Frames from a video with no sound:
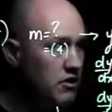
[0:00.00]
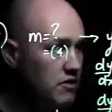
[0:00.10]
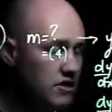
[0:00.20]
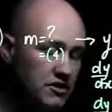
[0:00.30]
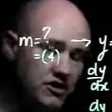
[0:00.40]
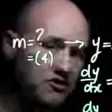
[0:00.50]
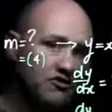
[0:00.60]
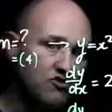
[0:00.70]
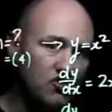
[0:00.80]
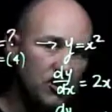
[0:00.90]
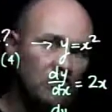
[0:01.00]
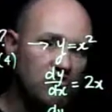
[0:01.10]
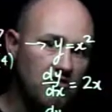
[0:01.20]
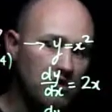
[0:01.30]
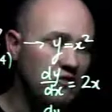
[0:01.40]
this is a treasure
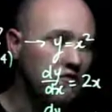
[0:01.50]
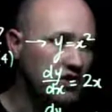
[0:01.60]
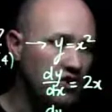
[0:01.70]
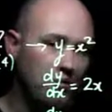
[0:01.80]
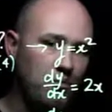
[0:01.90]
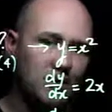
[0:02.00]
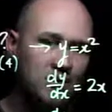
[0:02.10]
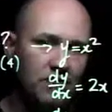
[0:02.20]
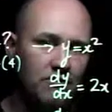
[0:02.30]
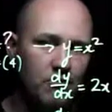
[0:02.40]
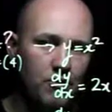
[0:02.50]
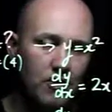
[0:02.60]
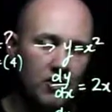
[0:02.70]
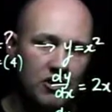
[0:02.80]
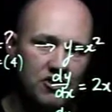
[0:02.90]
trove for complex unfamiliar
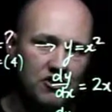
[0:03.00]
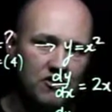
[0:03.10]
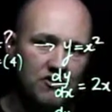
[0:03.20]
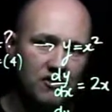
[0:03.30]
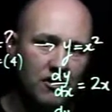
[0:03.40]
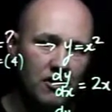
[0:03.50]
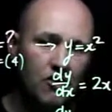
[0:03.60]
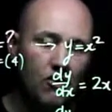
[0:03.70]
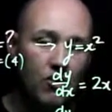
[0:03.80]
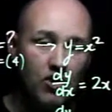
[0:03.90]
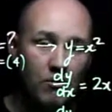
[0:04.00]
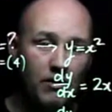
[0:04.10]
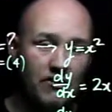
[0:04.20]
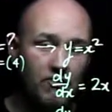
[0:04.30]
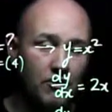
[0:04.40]
questions. Or
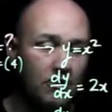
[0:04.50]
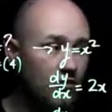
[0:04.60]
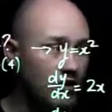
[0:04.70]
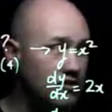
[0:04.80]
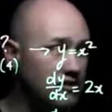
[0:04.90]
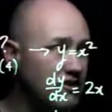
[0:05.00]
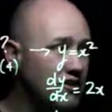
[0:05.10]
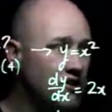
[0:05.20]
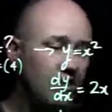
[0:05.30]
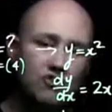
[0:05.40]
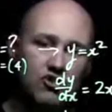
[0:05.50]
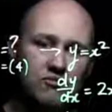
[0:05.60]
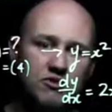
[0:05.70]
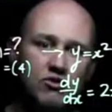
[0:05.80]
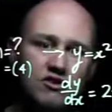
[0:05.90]
complex familiar questions. Those types
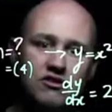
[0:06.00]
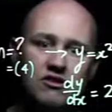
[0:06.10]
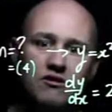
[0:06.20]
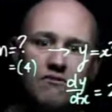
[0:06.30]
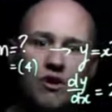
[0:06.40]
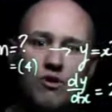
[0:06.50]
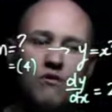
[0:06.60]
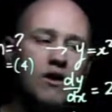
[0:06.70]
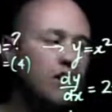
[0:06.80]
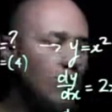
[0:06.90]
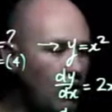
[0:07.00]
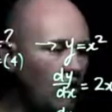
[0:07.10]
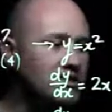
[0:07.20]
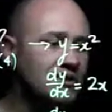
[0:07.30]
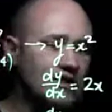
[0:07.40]
of questions that involve
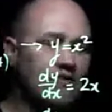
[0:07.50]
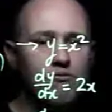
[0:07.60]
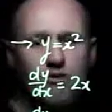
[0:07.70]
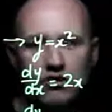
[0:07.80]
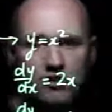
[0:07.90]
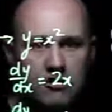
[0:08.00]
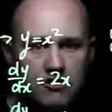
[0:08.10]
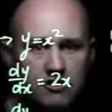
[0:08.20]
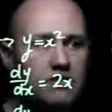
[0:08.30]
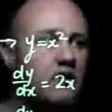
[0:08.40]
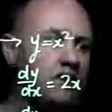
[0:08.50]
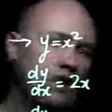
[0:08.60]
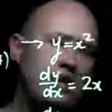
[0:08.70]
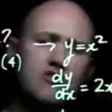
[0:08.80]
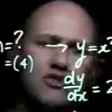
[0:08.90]
lots of different processes.
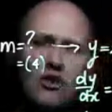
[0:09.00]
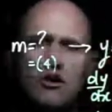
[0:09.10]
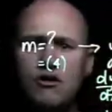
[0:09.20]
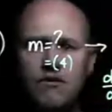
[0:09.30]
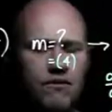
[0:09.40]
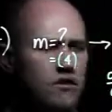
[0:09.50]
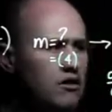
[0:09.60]
Here's a curve,